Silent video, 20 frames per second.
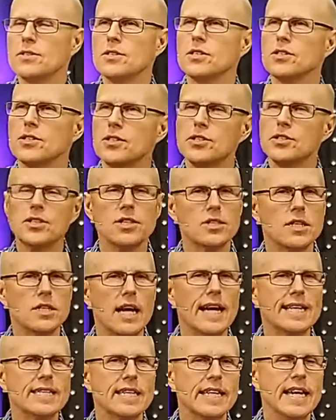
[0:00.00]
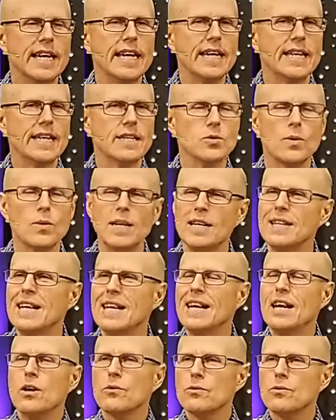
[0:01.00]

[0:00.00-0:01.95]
Because they're just like the Kings. Well,